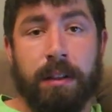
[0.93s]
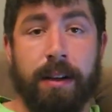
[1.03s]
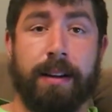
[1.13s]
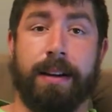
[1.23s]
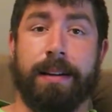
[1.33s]

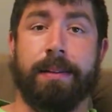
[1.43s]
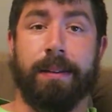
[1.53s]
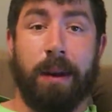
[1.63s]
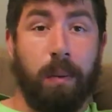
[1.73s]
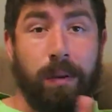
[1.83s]
Alright,
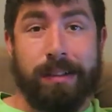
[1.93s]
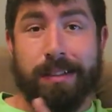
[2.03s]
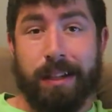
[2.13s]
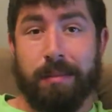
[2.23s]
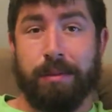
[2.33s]
what is
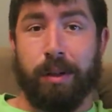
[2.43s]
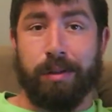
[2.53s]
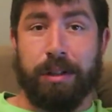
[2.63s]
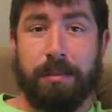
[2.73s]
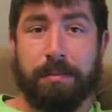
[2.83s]
up, you
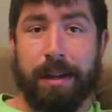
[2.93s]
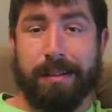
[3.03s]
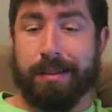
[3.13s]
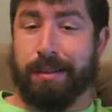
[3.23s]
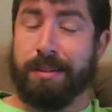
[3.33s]
cheap
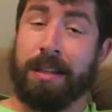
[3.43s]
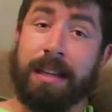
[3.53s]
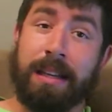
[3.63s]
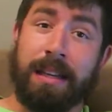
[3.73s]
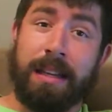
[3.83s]
bastards?
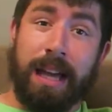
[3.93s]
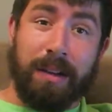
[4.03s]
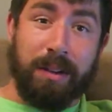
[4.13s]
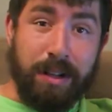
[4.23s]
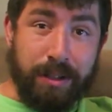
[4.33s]
How
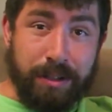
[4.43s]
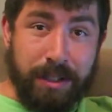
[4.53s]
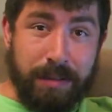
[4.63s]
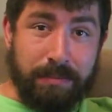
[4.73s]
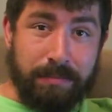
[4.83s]
do I know you're
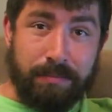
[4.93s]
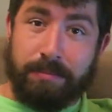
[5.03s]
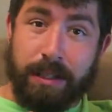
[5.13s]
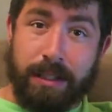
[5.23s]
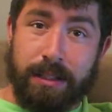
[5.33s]
cheap?
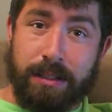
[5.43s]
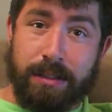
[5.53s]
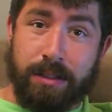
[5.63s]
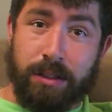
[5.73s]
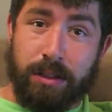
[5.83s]

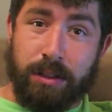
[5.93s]
Because